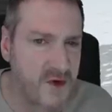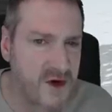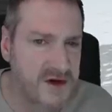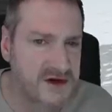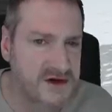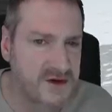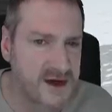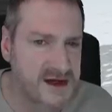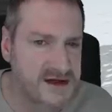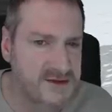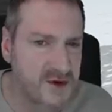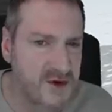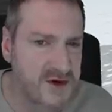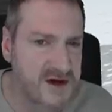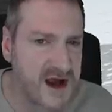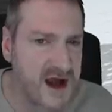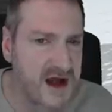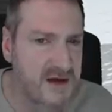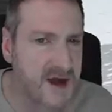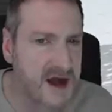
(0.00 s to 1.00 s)
you wanted to
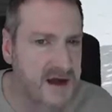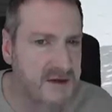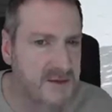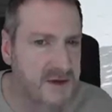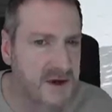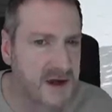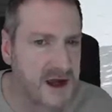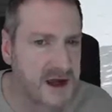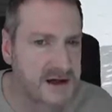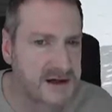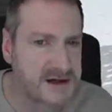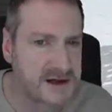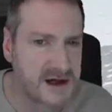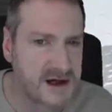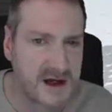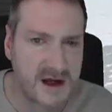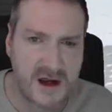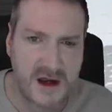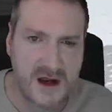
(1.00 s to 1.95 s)
export an animated plant.